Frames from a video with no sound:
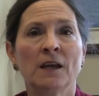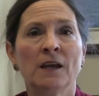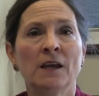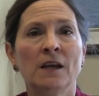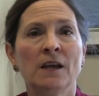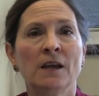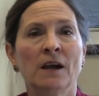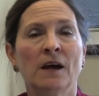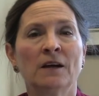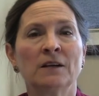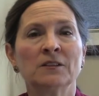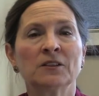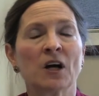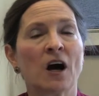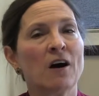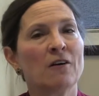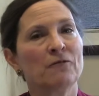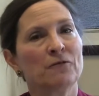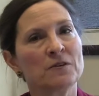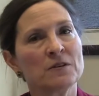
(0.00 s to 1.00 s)
He has
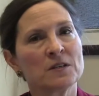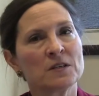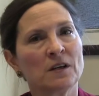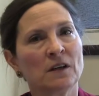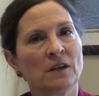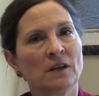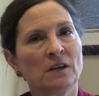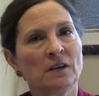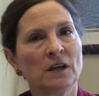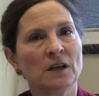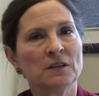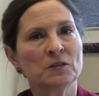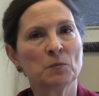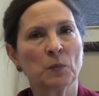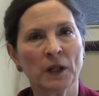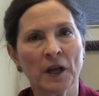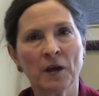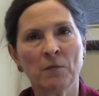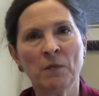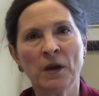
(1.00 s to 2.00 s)
conferenced in his
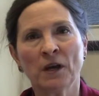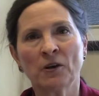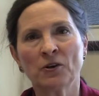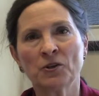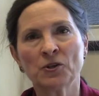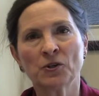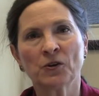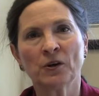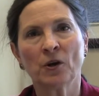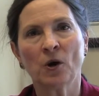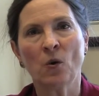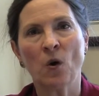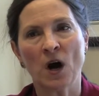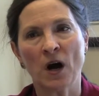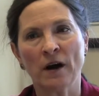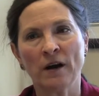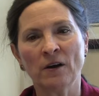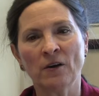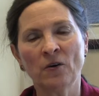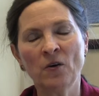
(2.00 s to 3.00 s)
plant manager in
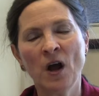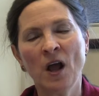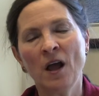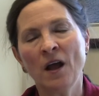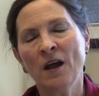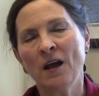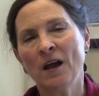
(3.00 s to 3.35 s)
Ohio,